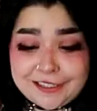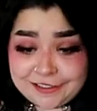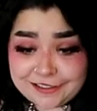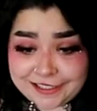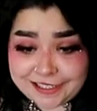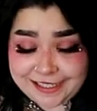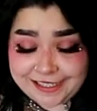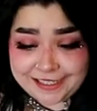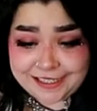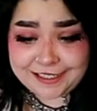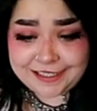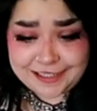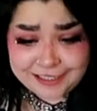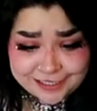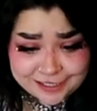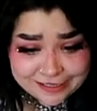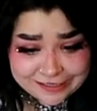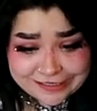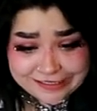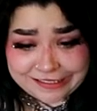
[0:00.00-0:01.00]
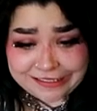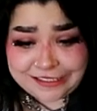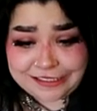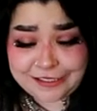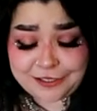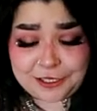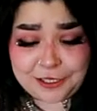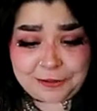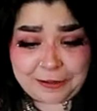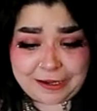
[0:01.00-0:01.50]
Alrighty, here it is.
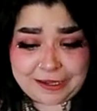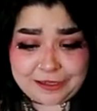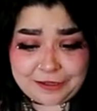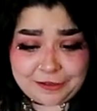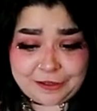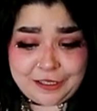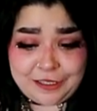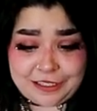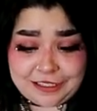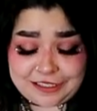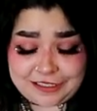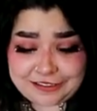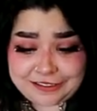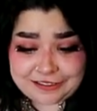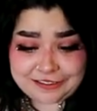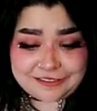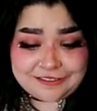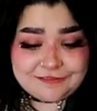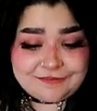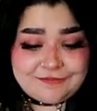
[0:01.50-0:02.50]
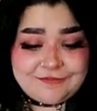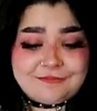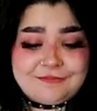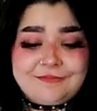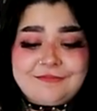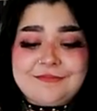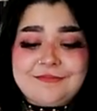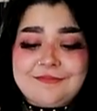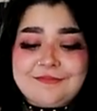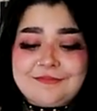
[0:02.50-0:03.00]
Are you ready to look? Yeah.
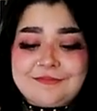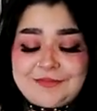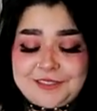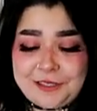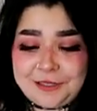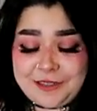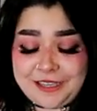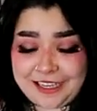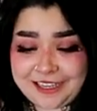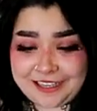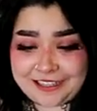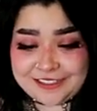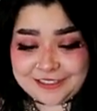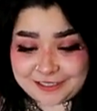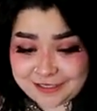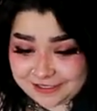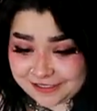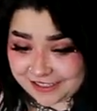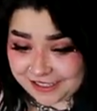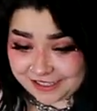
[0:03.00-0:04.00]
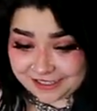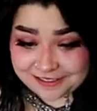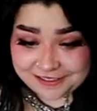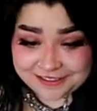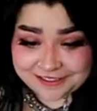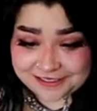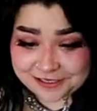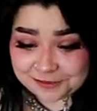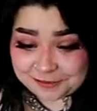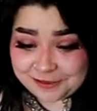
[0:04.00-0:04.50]
Okay, it's a little
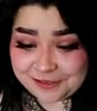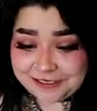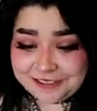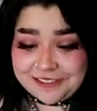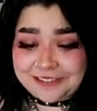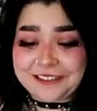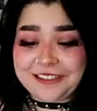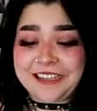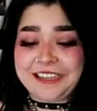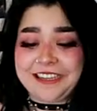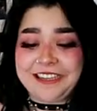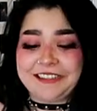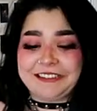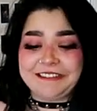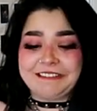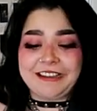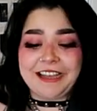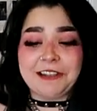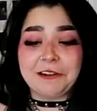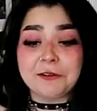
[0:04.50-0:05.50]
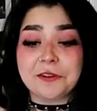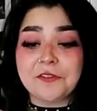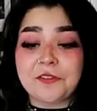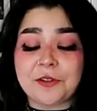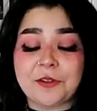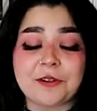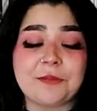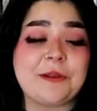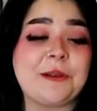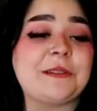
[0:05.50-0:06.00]
scandalous, I'm not gonna lie. I don't even
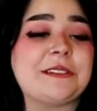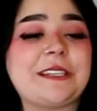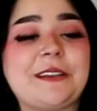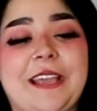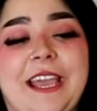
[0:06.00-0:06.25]
know how to pose.